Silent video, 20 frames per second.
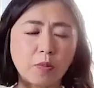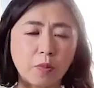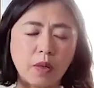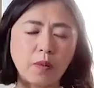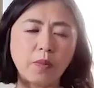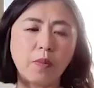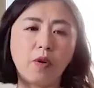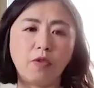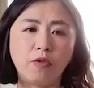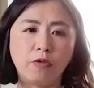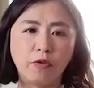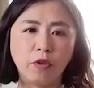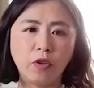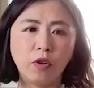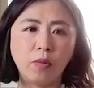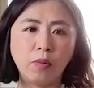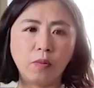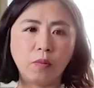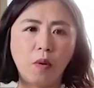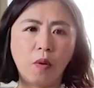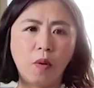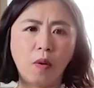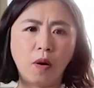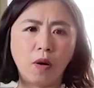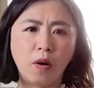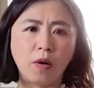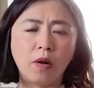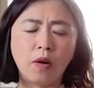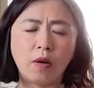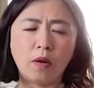people feel
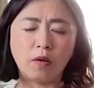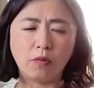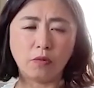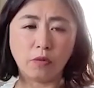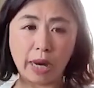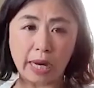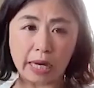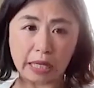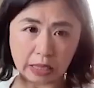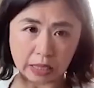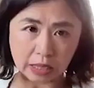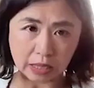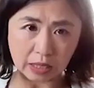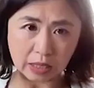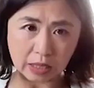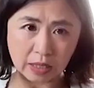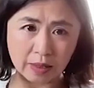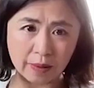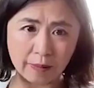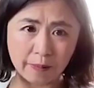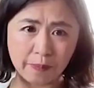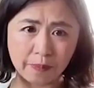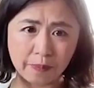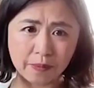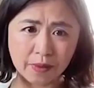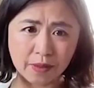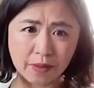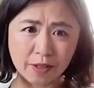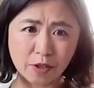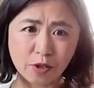more ready.
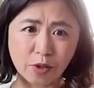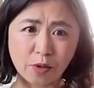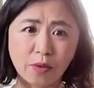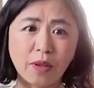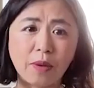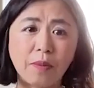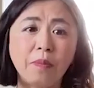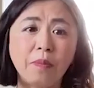So they